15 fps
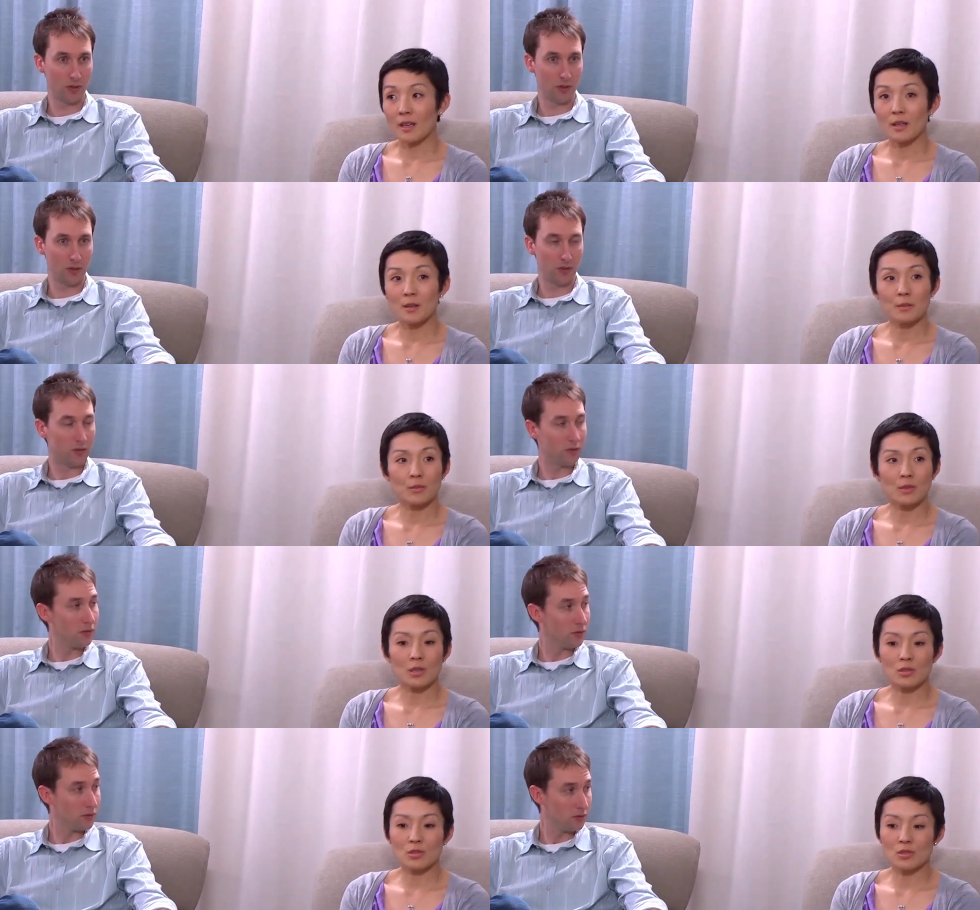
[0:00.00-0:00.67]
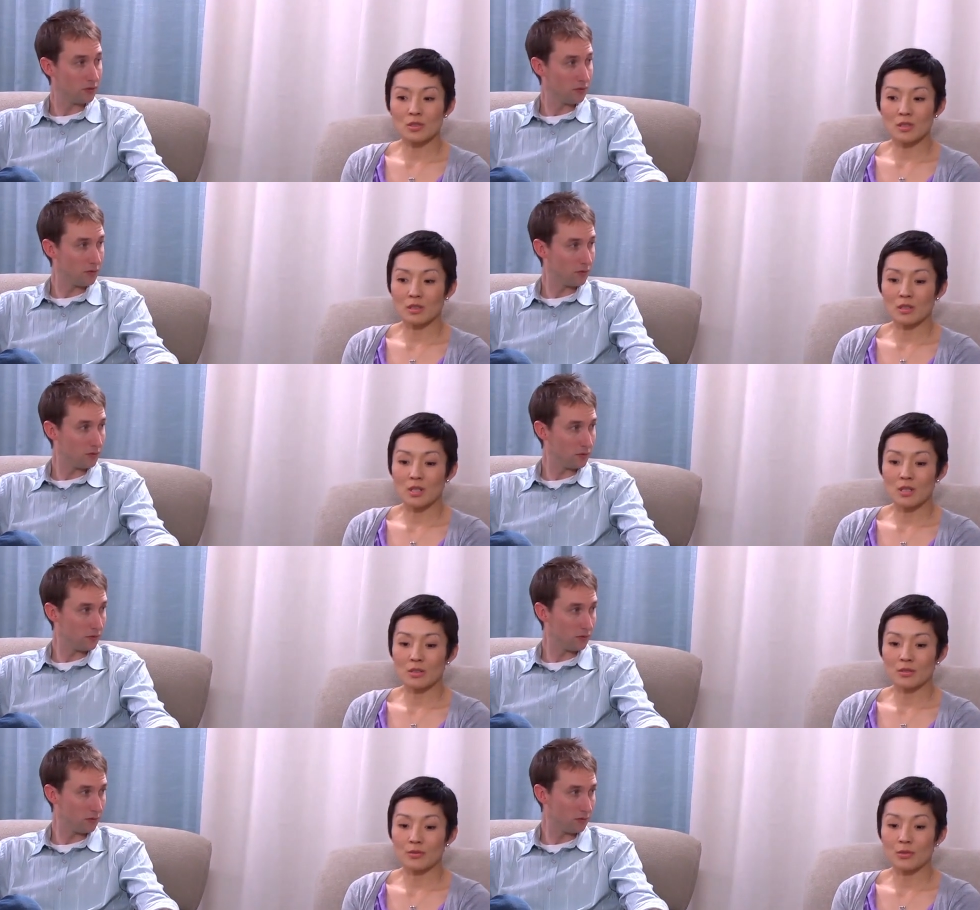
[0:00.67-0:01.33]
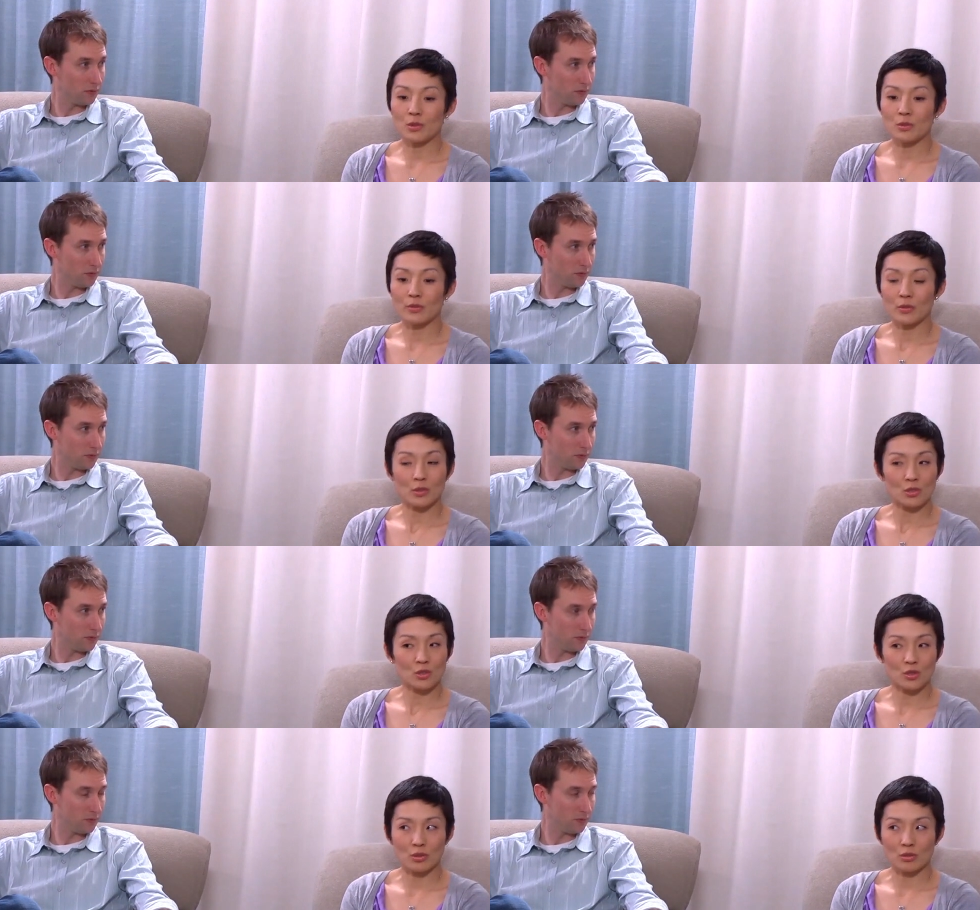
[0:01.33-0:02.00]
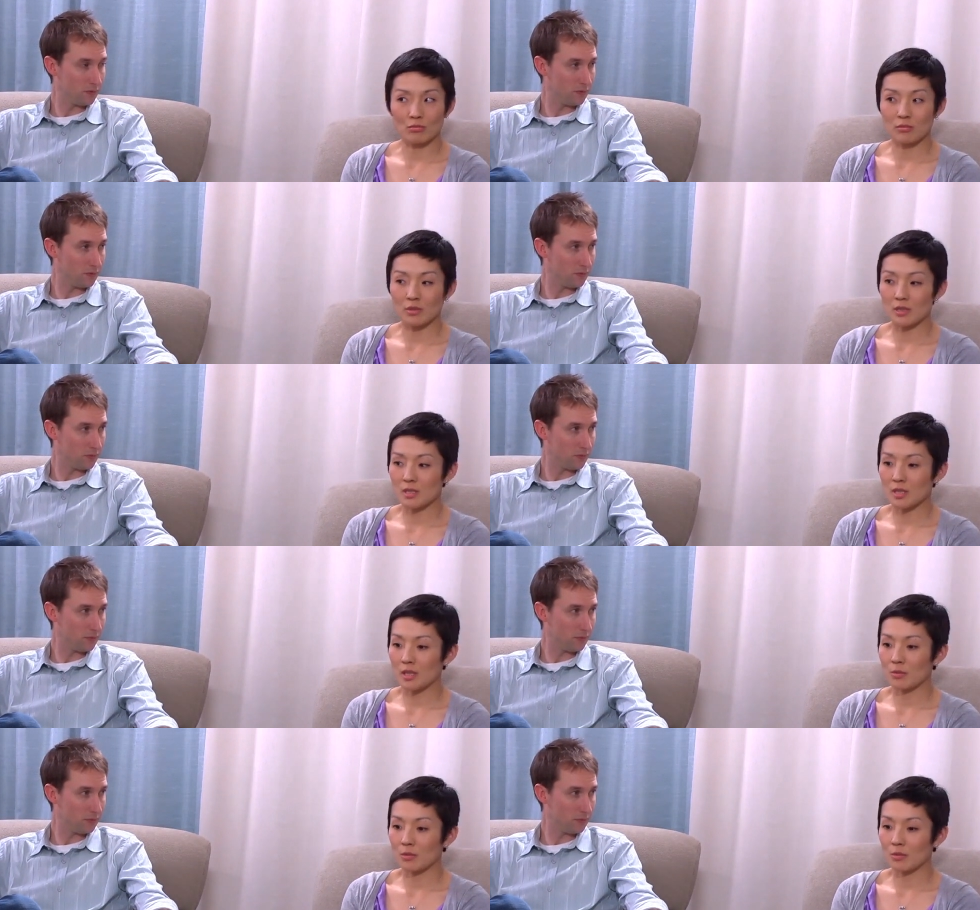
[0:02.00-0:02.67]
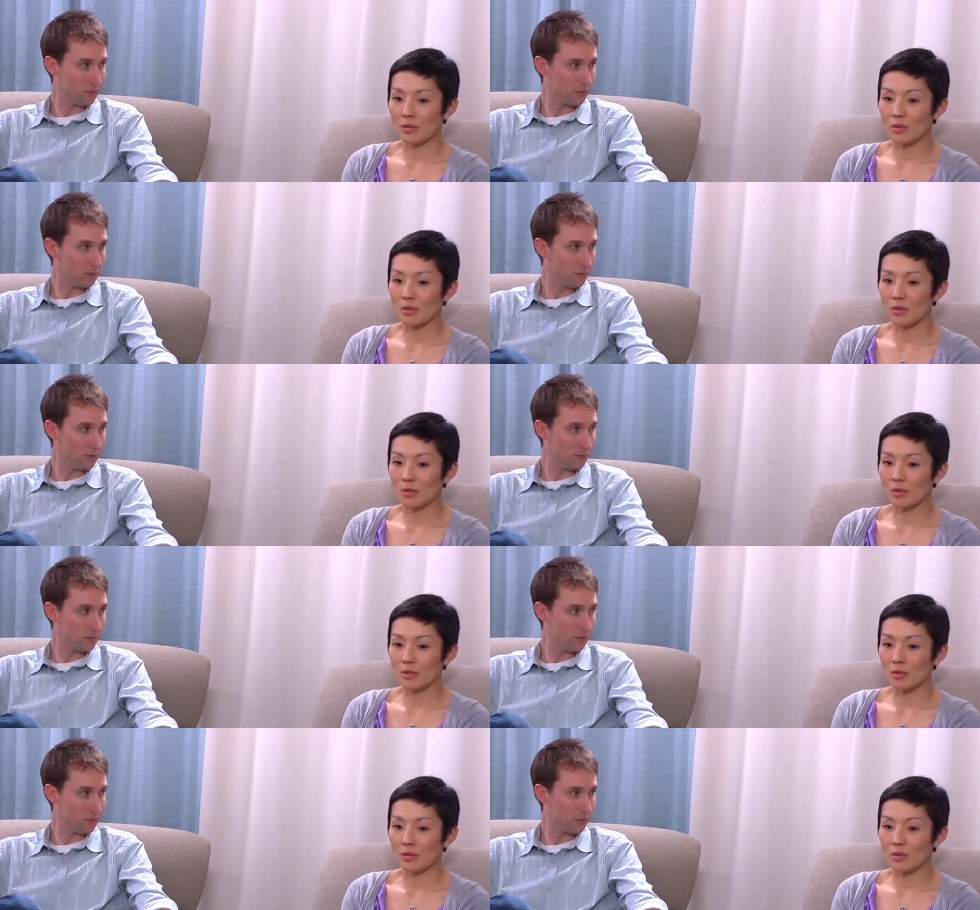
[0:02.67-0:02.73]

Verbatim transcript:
Speaker 1: Um, there's a lot of new furniture this time